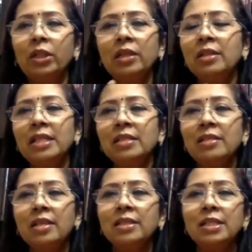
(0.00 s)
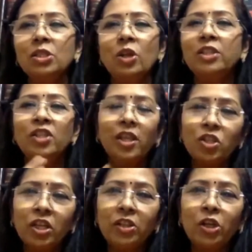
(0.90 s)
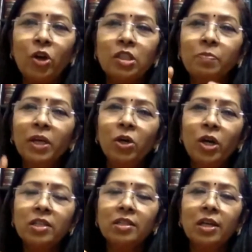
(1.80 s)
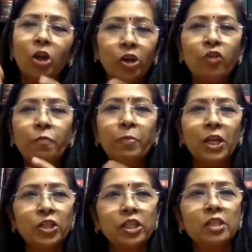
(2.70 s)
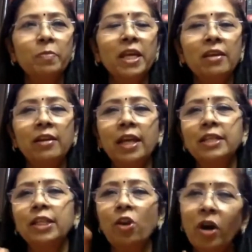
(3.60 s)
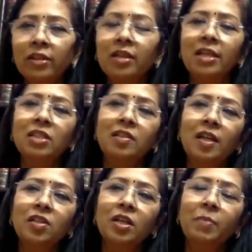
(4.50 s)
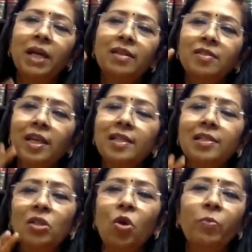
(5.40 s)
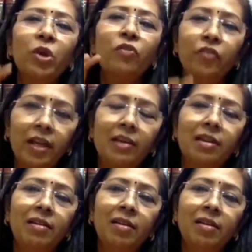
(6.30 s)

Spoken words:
The legislature is not changing the laws because a lot of pressure is being created on the legislature by the traders lobby of Delhi.